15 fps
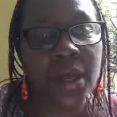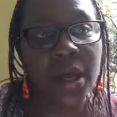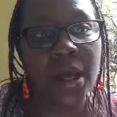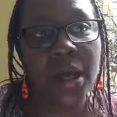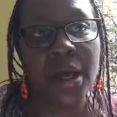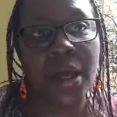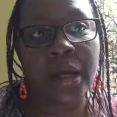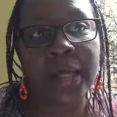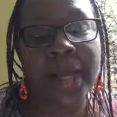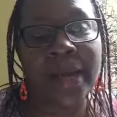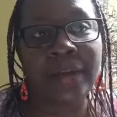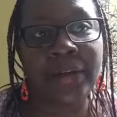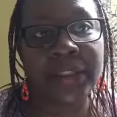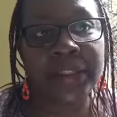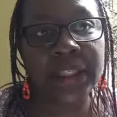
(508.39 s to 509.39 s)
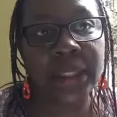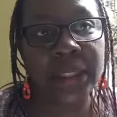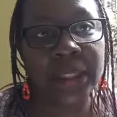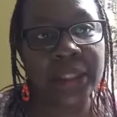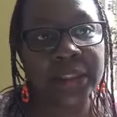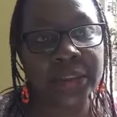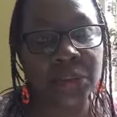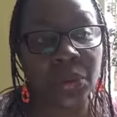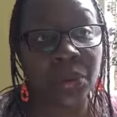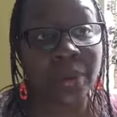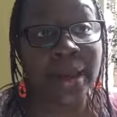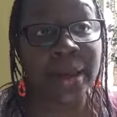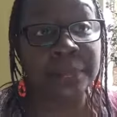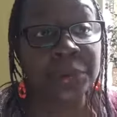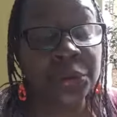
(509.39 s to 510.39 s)
uh, characters or
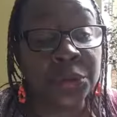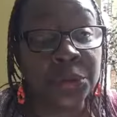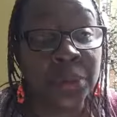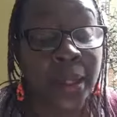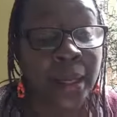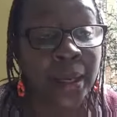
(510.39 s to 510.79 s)
attitudes uh,